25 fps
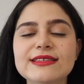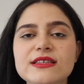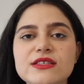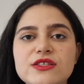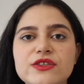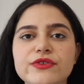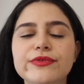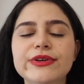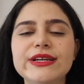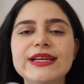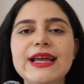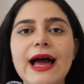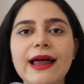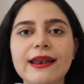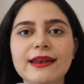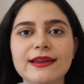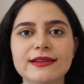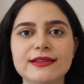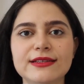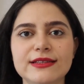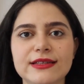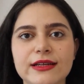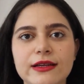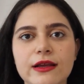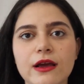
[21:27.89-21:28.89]
is the
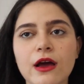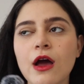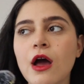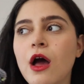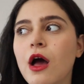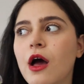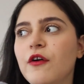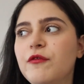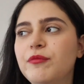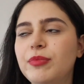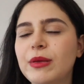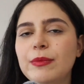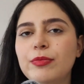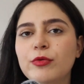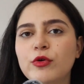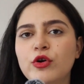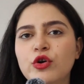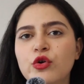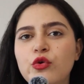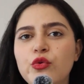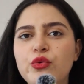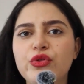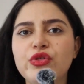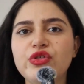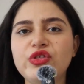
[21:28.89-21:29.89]
reality of people
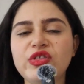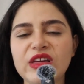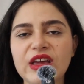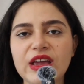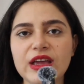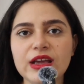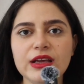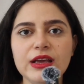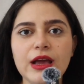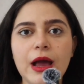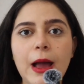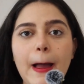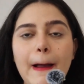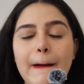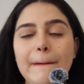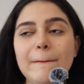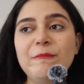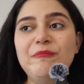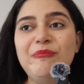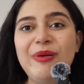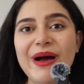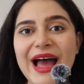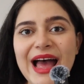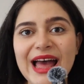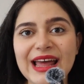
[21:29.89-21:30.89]
who think
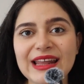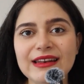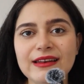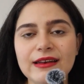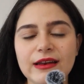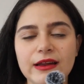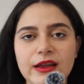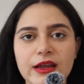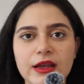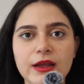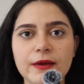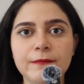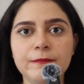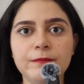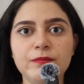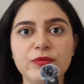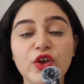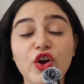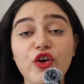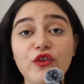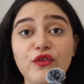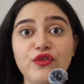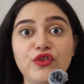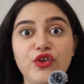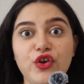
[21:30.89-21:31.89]
badly
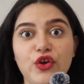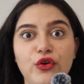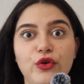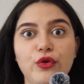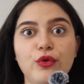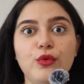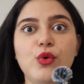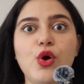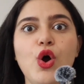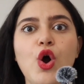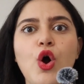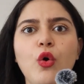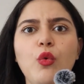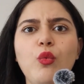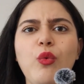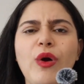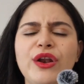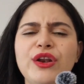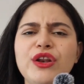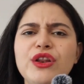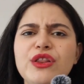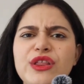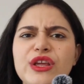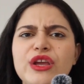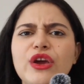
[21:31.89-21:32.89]
of you
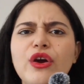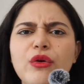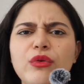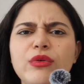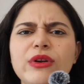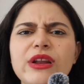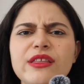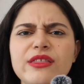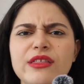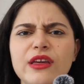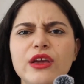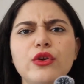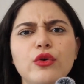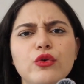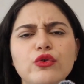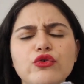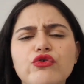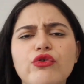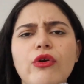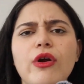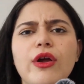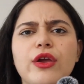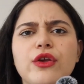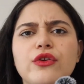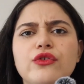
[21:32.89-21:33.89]
when the only thing you're
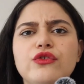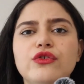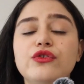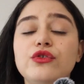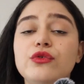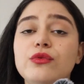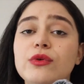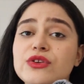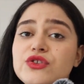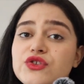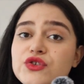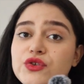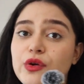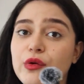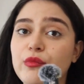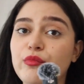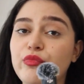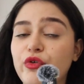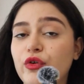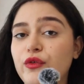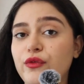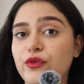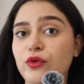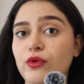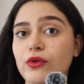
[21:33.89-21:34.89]
trying to do is to
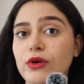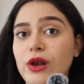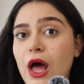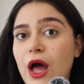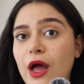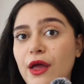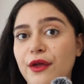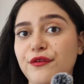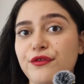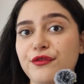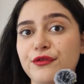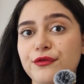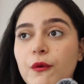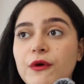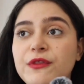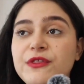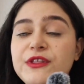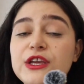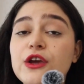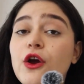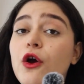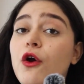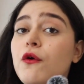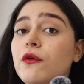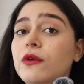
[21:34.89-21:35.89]
improve your life, when
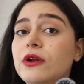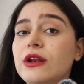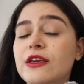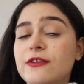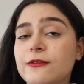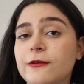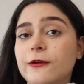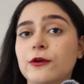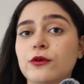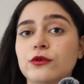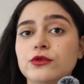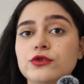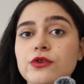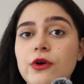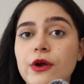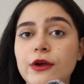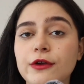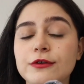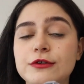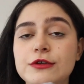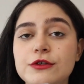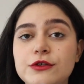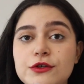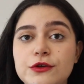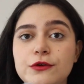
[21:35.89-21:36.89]
the only thing you're
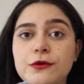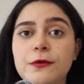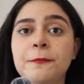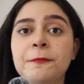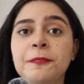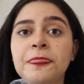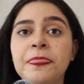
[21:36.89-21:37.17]
trying to do